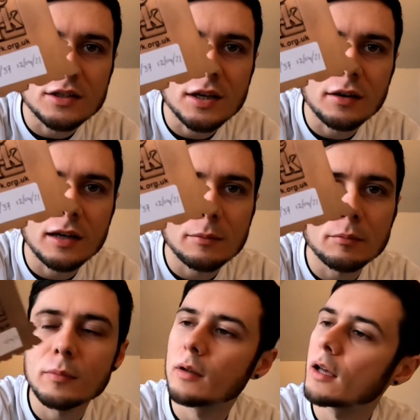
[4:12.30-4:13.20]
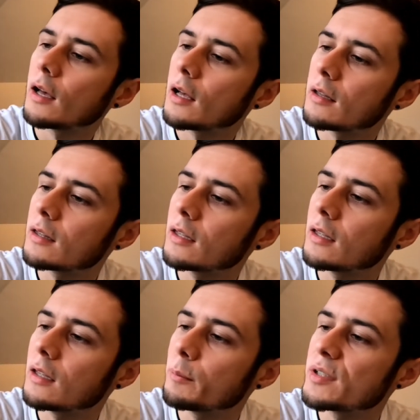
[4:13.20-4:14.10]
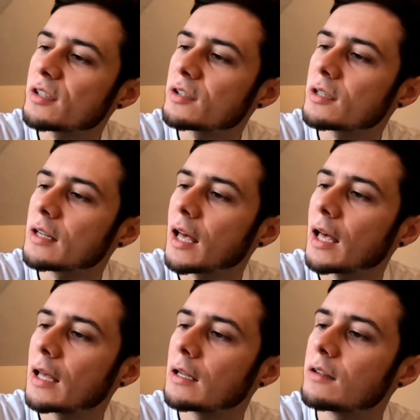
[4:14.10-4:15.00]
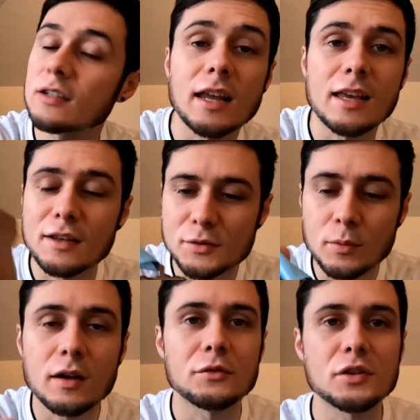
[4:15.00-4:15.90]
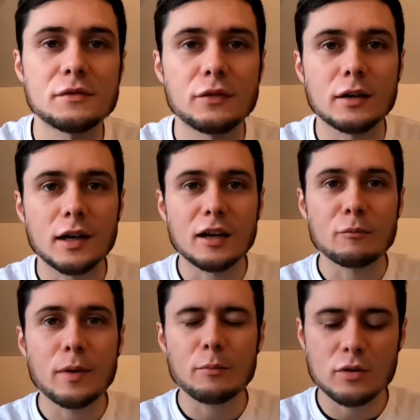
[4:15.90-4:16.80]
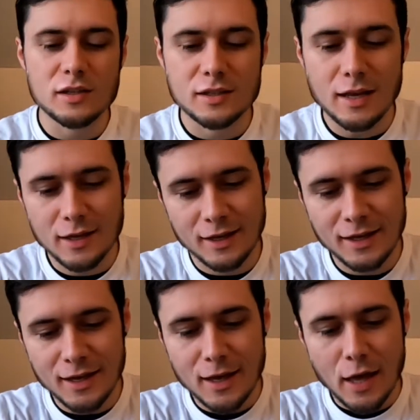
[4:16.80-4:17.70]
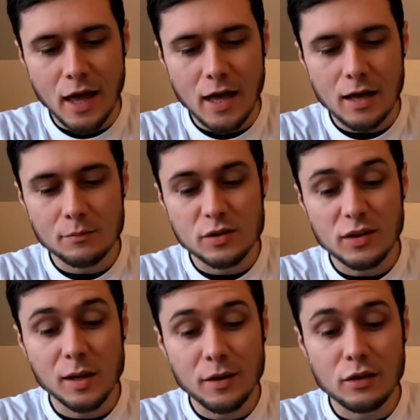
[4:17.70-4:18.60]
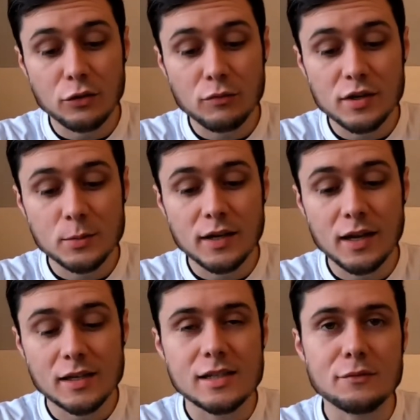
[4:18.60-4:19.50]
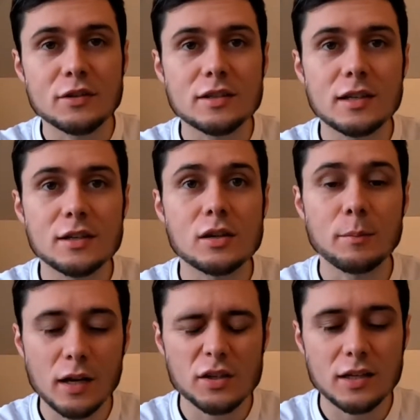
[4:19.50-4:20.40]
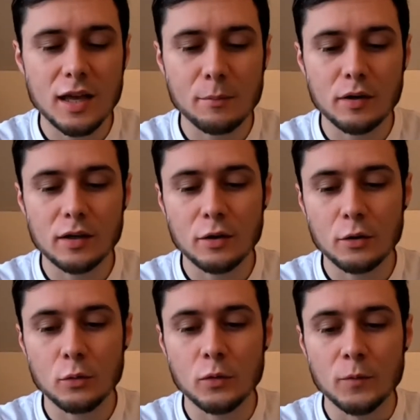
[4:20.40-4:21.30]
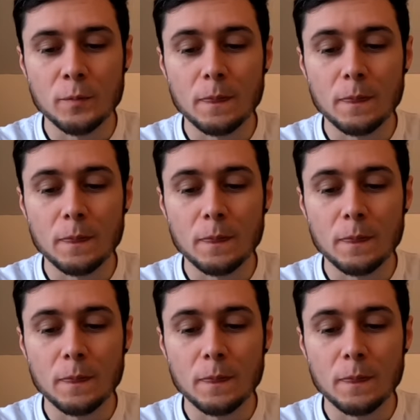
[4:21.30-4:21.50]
time, the position, and the date as well, just for kind of memory's sake. So I came out in 3:28.17, so I managed to get my goal.